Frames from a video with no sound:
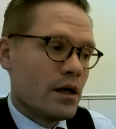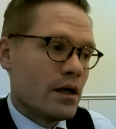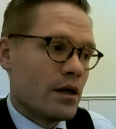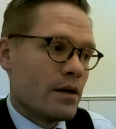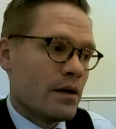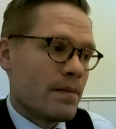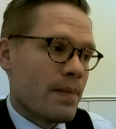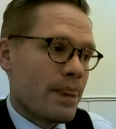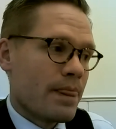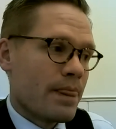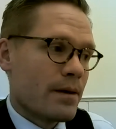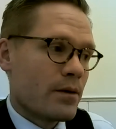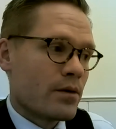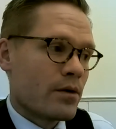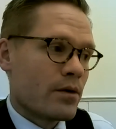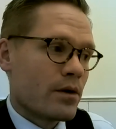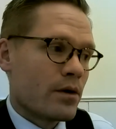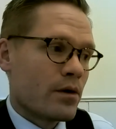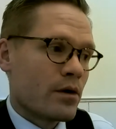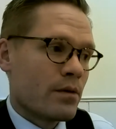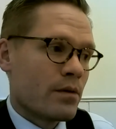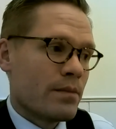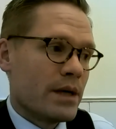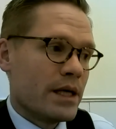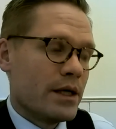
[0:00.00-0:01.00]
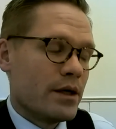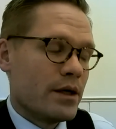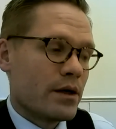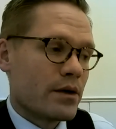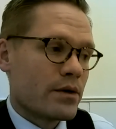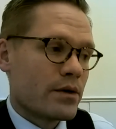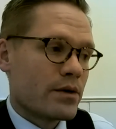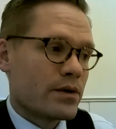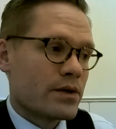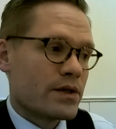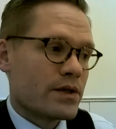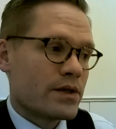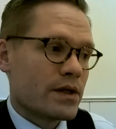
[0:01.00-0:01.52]
um, or, or many
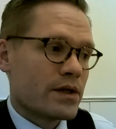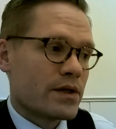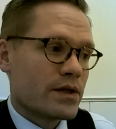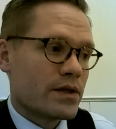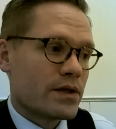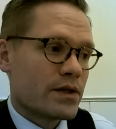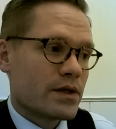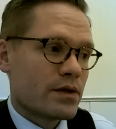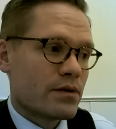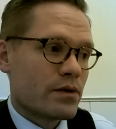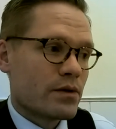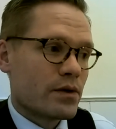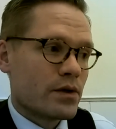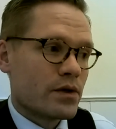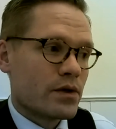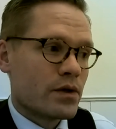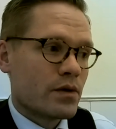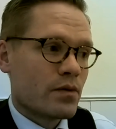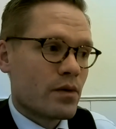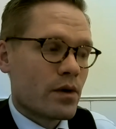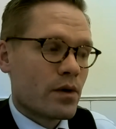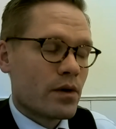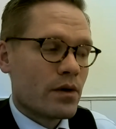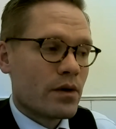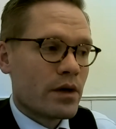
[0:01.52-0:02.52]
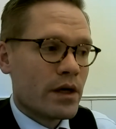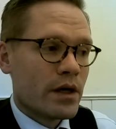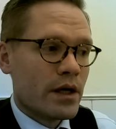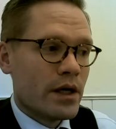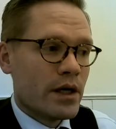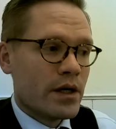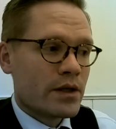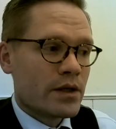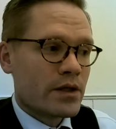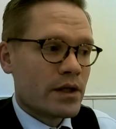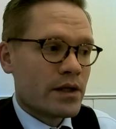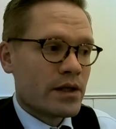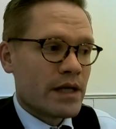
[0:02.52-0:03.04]
other citizens across the world.
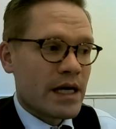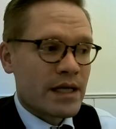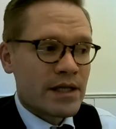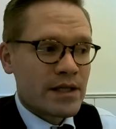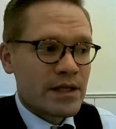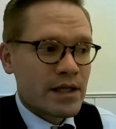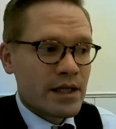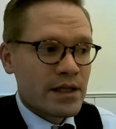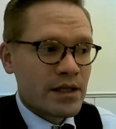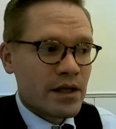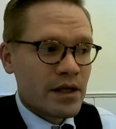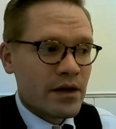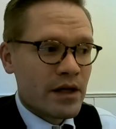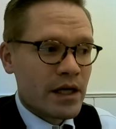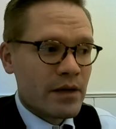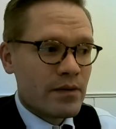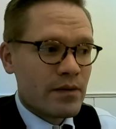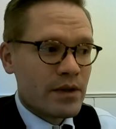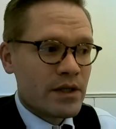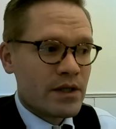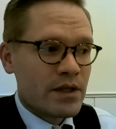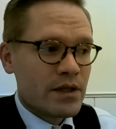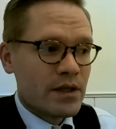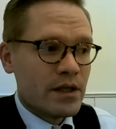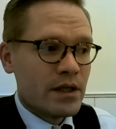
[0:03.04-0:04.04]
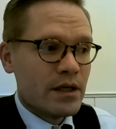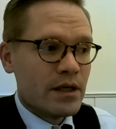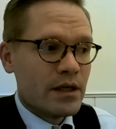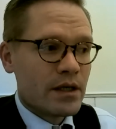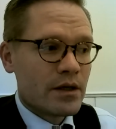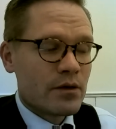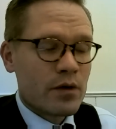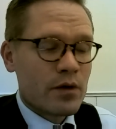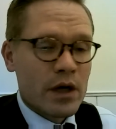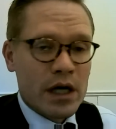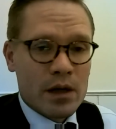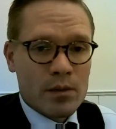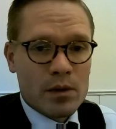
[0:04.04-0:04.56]
So in that sense, I think we see
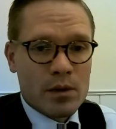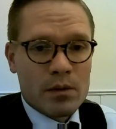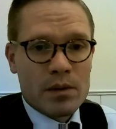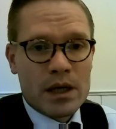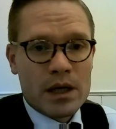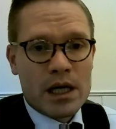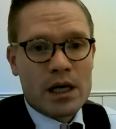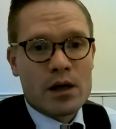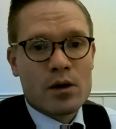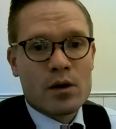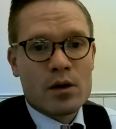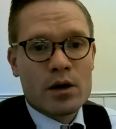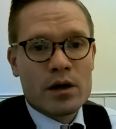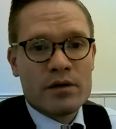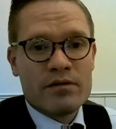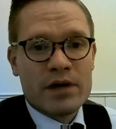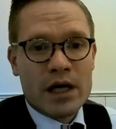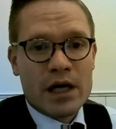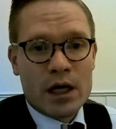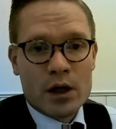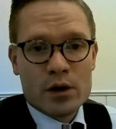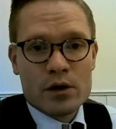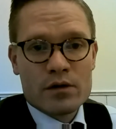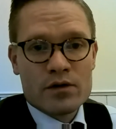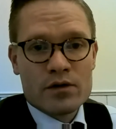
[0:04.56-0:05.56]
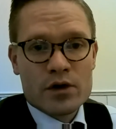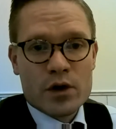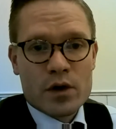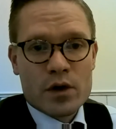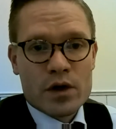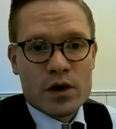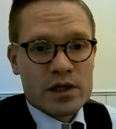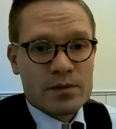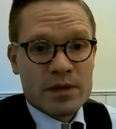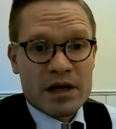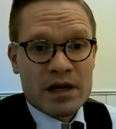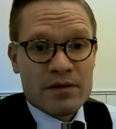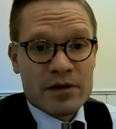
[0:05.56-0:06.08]
incredible power and value of
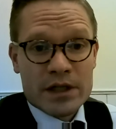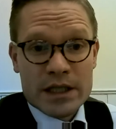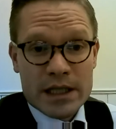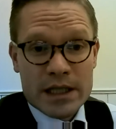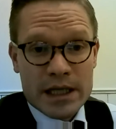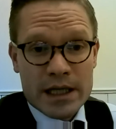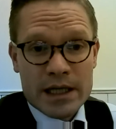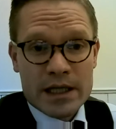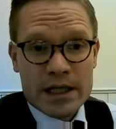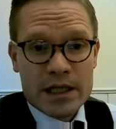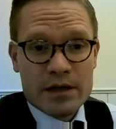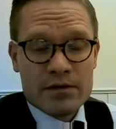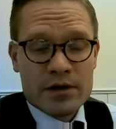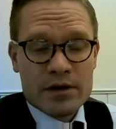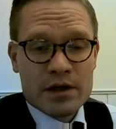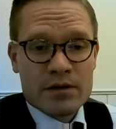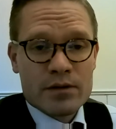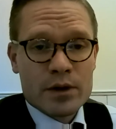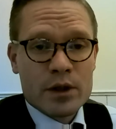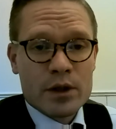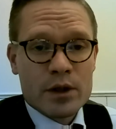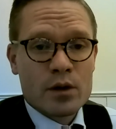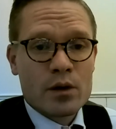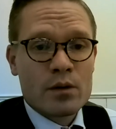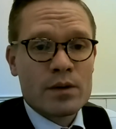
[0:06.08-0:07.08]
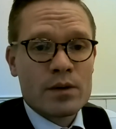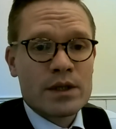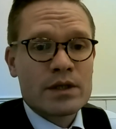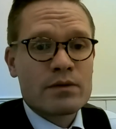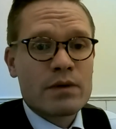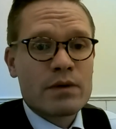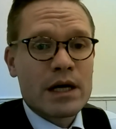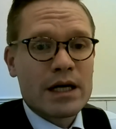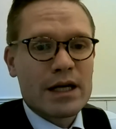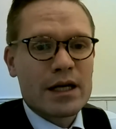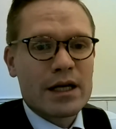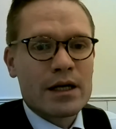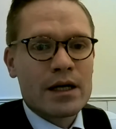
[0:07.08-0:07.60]
journalism every day, even if we don't always
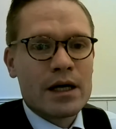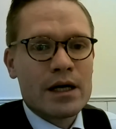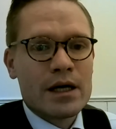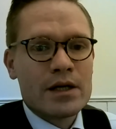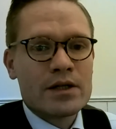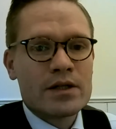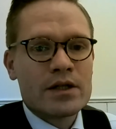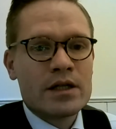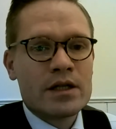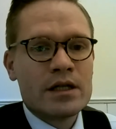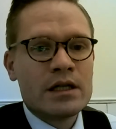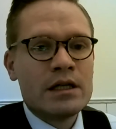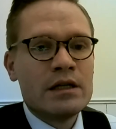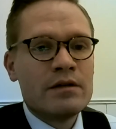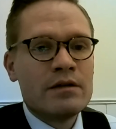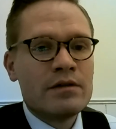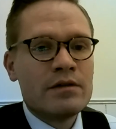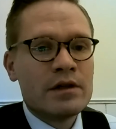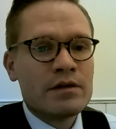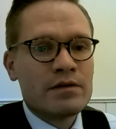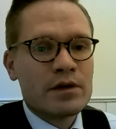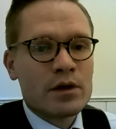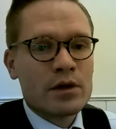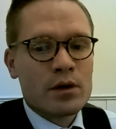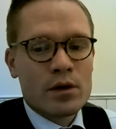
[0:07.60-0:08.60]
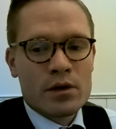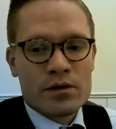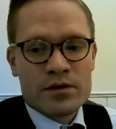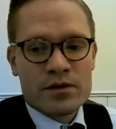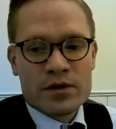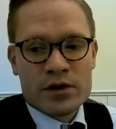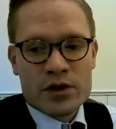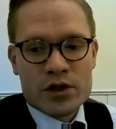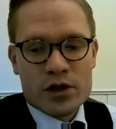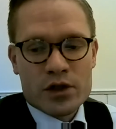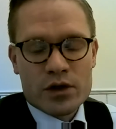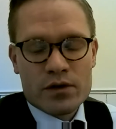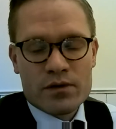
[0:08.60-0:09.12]
recognize it, and even if it
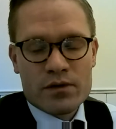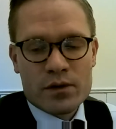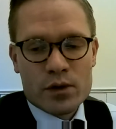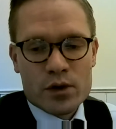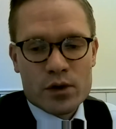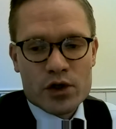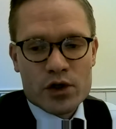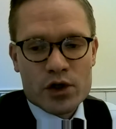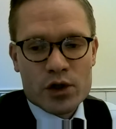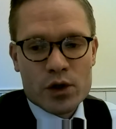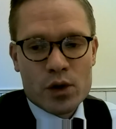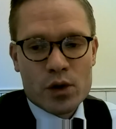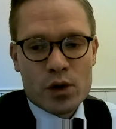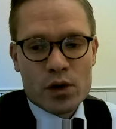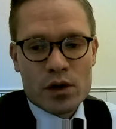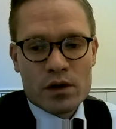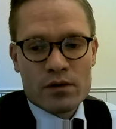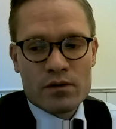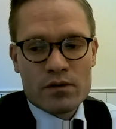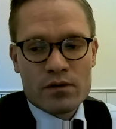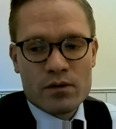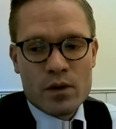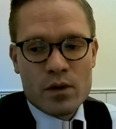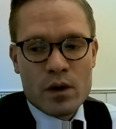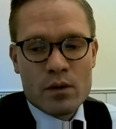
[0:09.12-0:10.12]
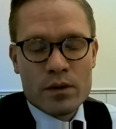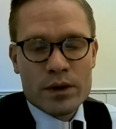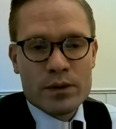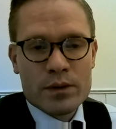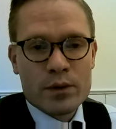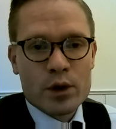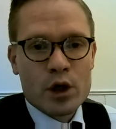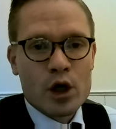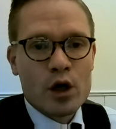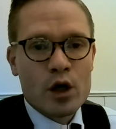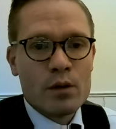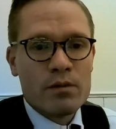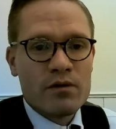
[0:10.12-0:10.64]
often falls short of what we
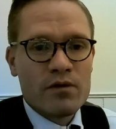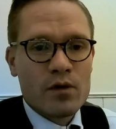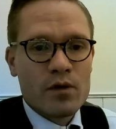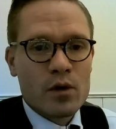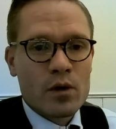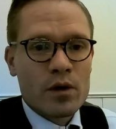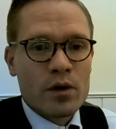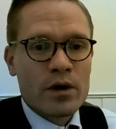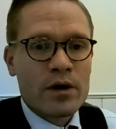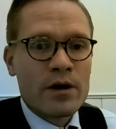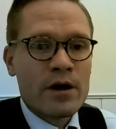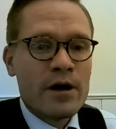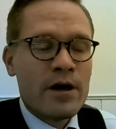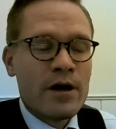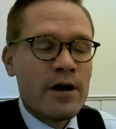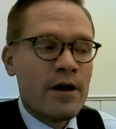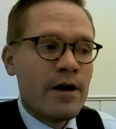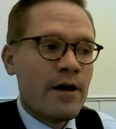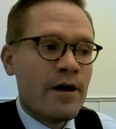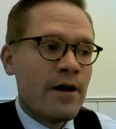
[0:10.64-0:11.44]
would hope for.